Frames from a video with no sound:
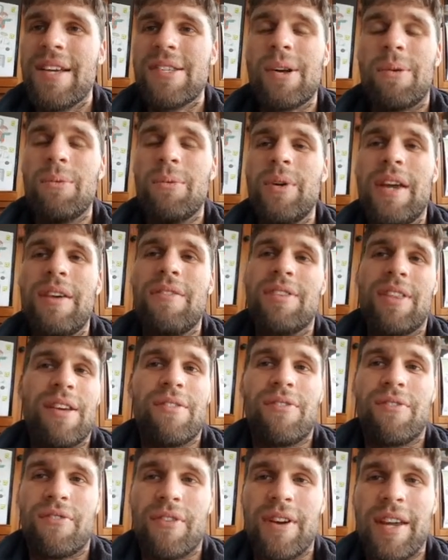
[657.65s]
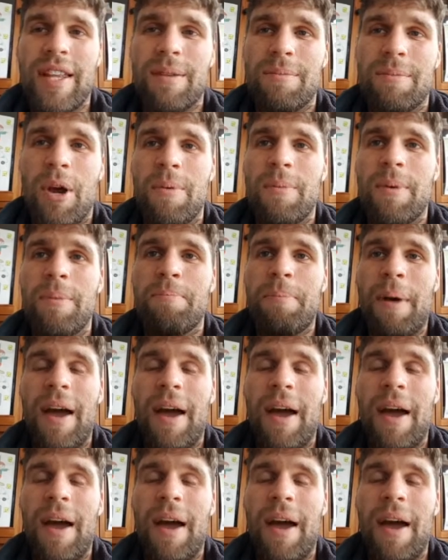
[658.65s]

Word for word: So I'm doing everything free at the moment,